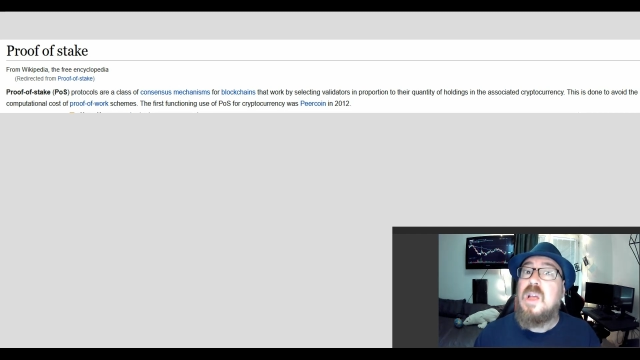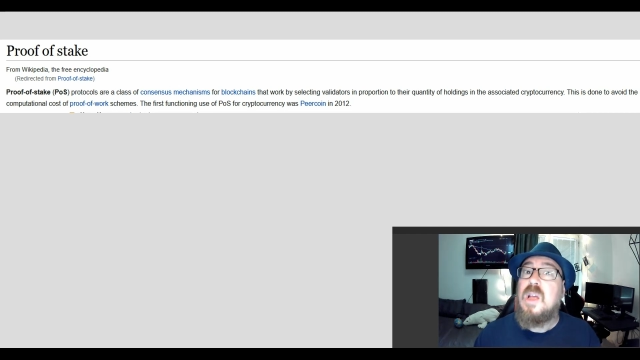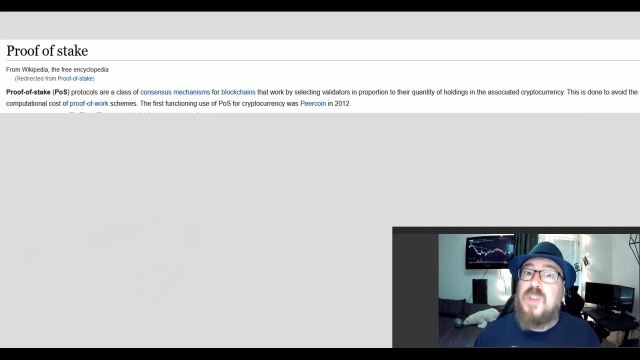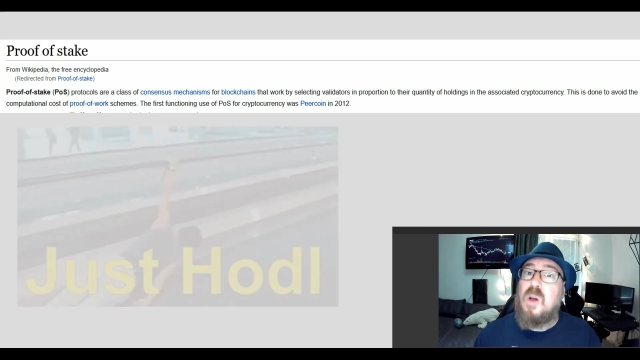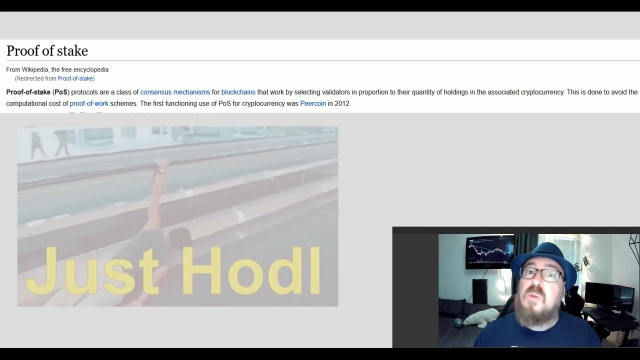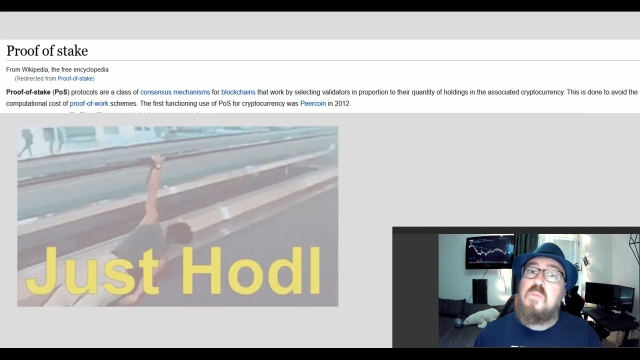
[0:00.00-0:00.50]

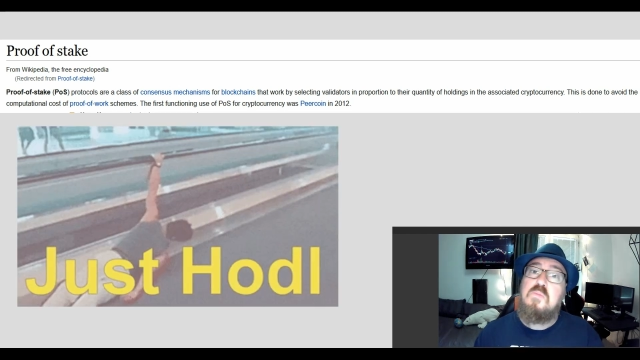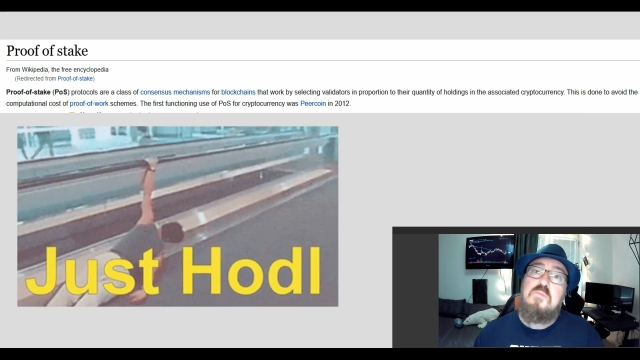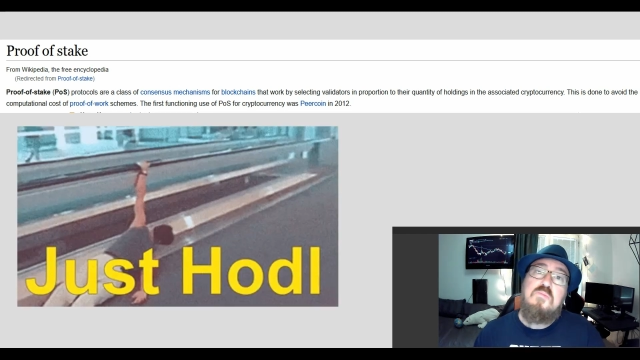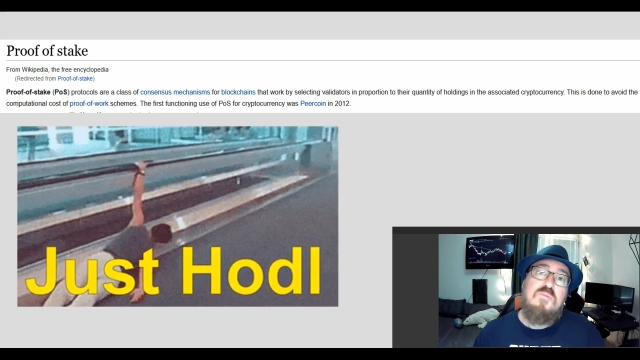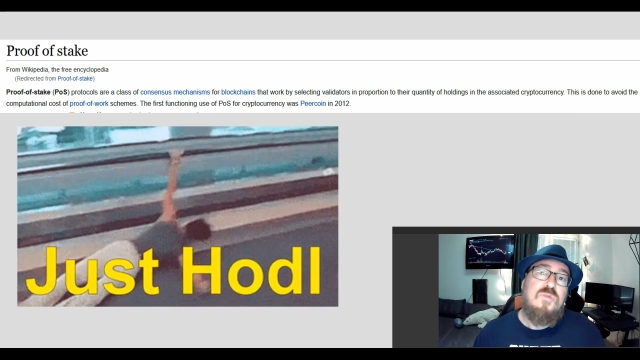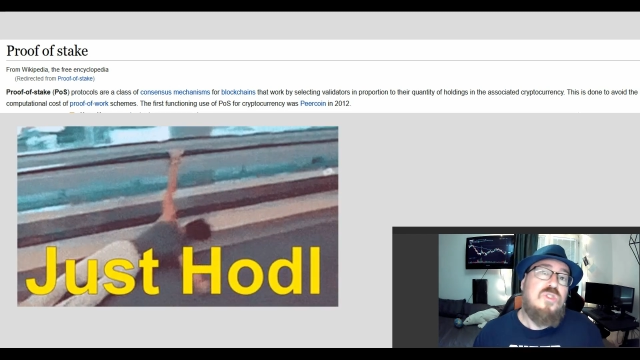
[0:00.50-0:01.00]
so
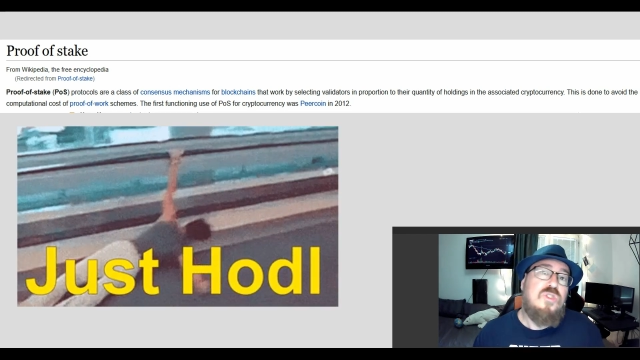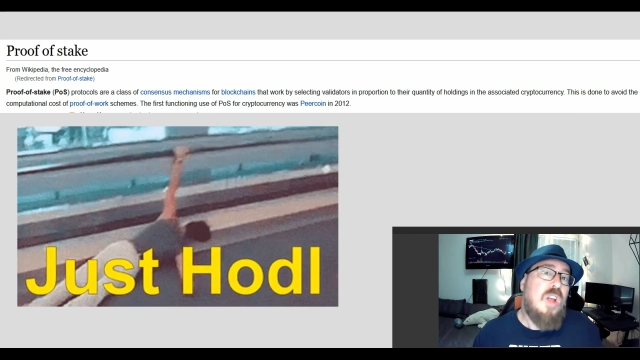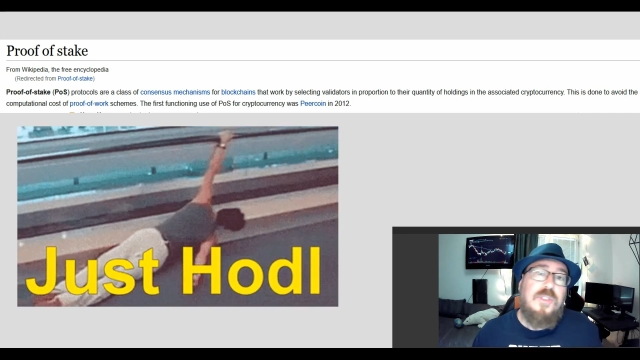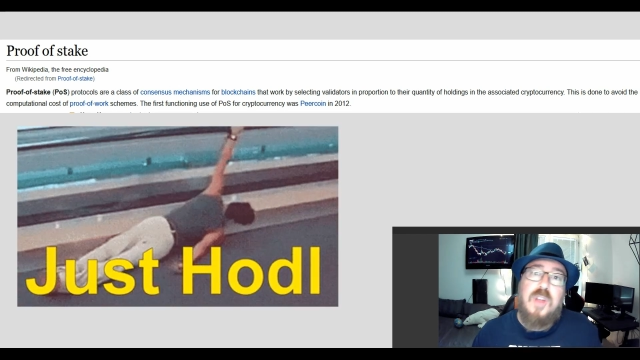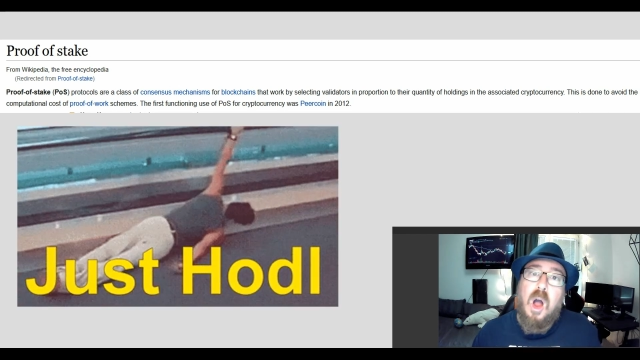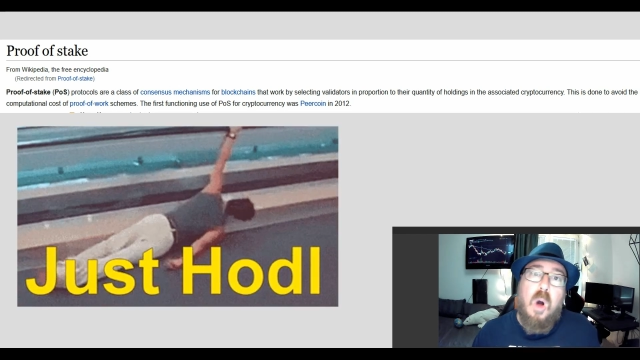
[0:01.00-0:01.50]

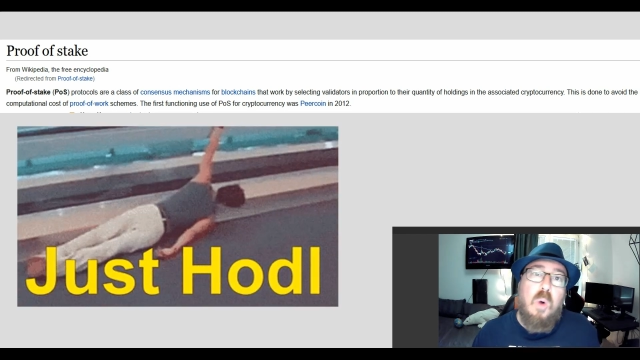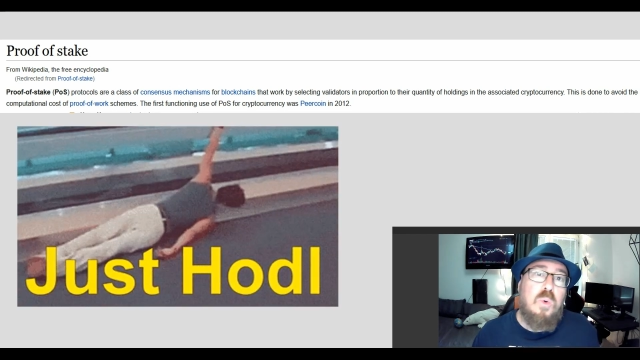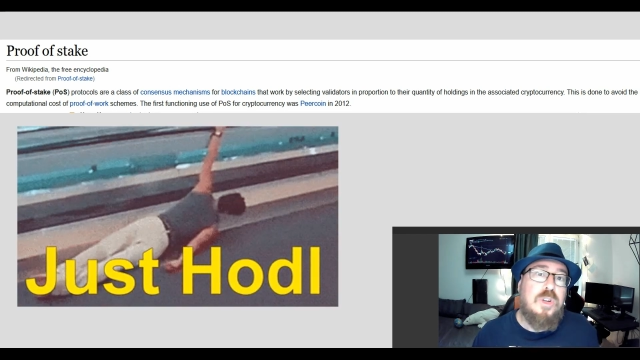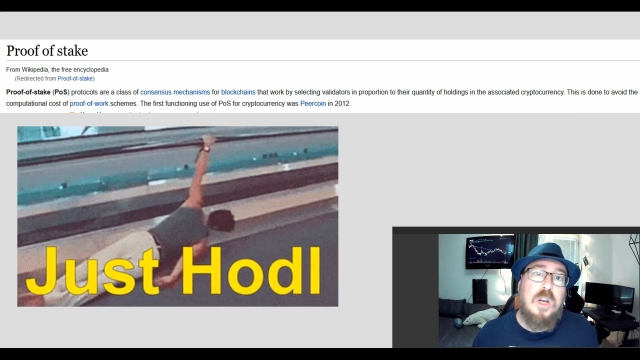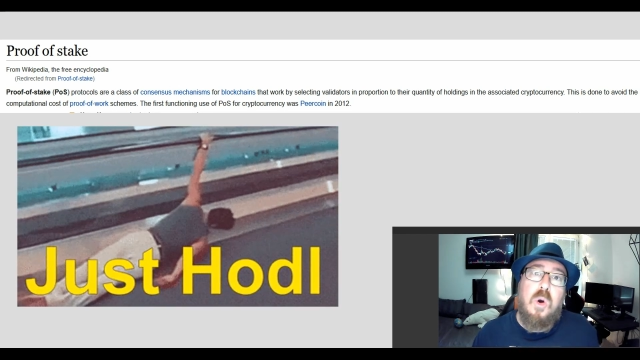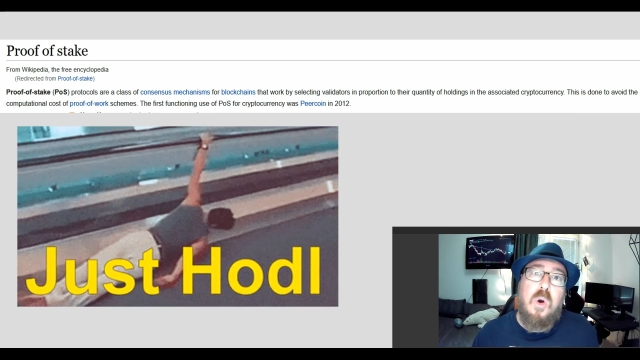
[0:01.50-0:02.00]
just hold
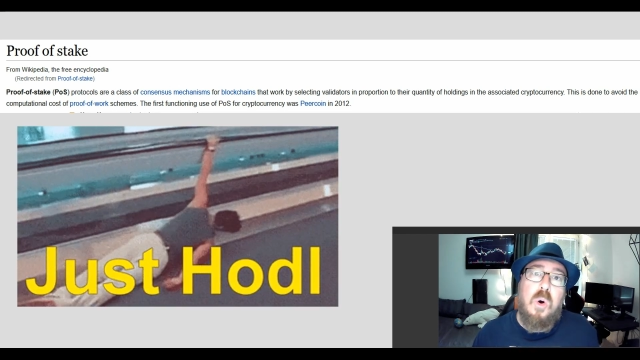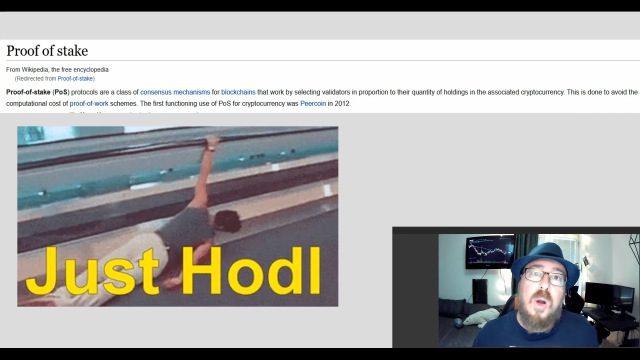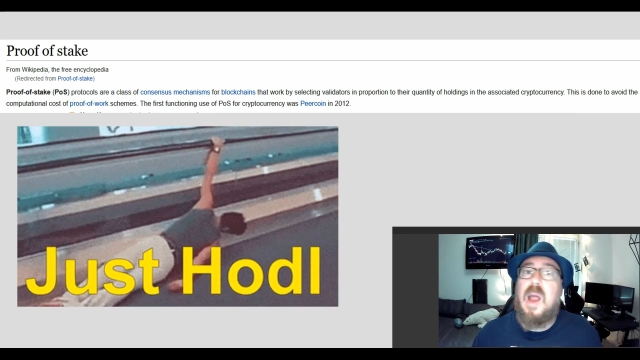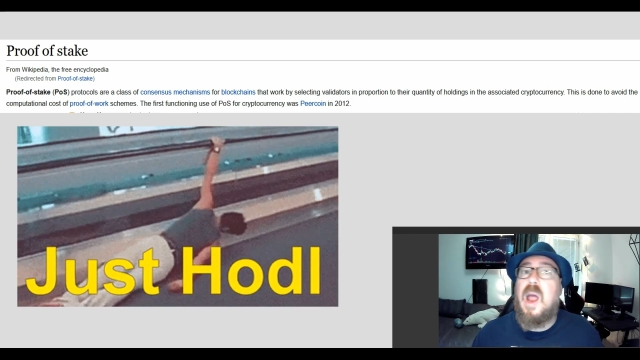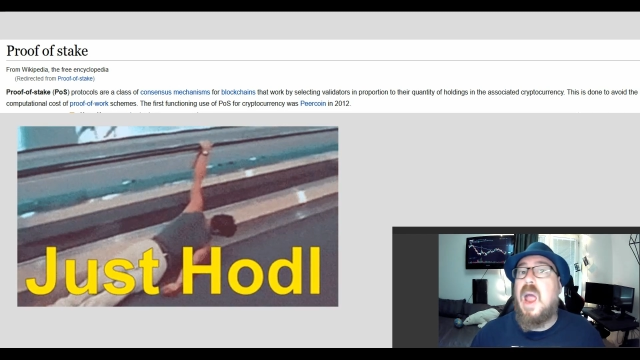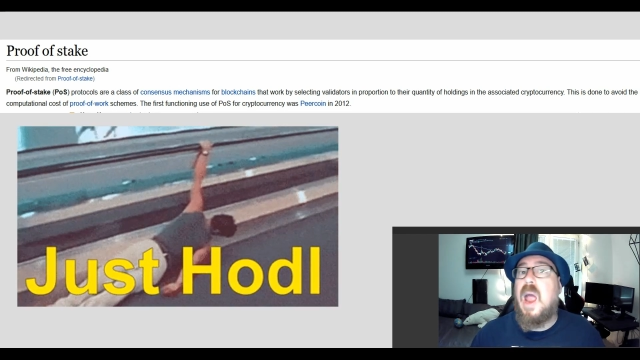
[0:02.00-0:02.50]
your coin